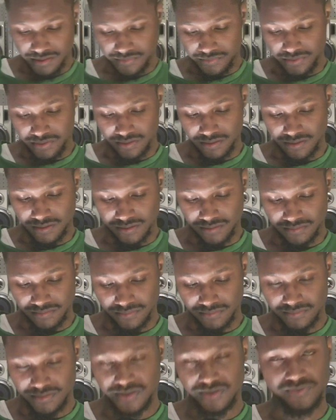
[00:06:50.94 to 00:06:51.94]
But
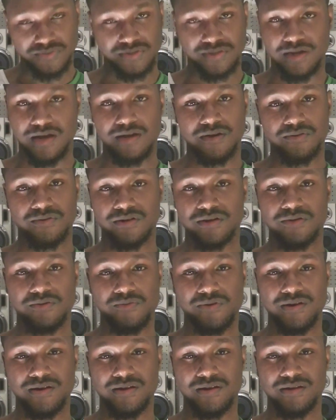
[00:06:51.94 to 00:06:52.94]
this was not a good
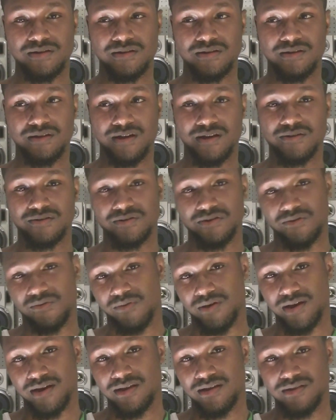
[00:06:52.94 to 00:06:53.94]
way to end it. I don't know
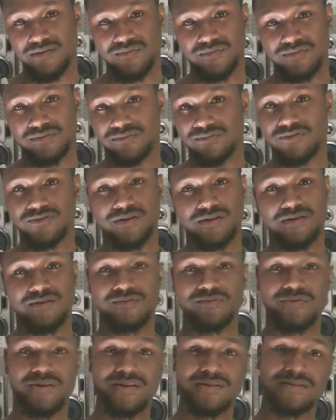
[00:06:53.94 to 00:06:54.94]
why they even tried to
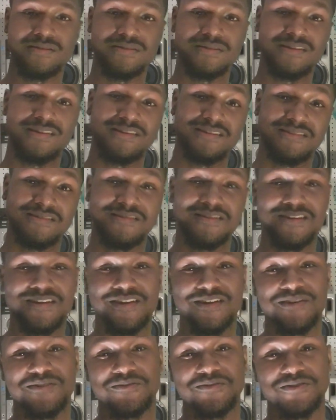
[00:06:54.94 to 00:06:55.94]
write this in
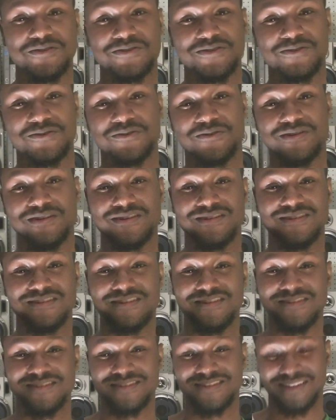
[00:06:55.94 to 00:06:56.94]
for the story, at
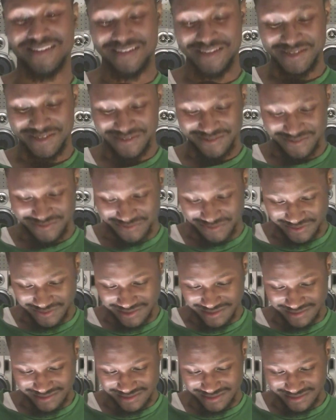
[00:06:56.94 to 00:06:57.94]
least. For
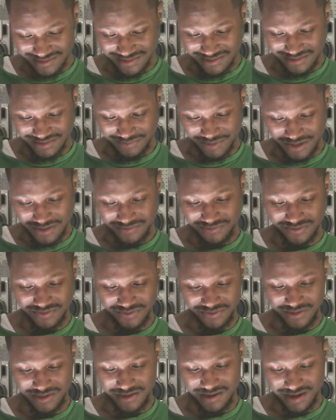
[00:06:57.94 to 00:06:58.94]
this match
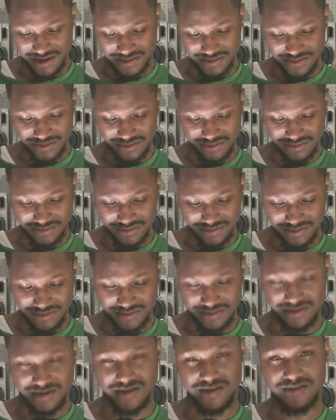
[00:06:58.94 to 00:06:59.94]
between Asuka
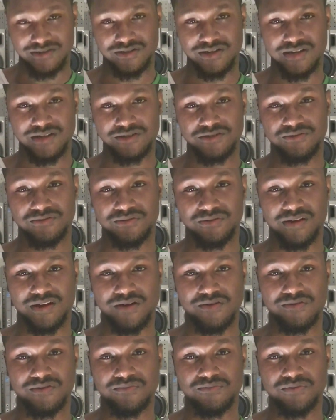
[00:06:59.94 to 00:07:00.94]
and Nia Jax, you
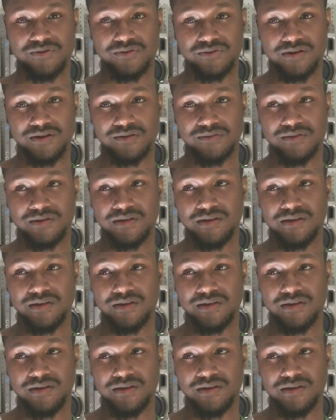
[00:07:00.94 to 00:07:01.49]
have her build up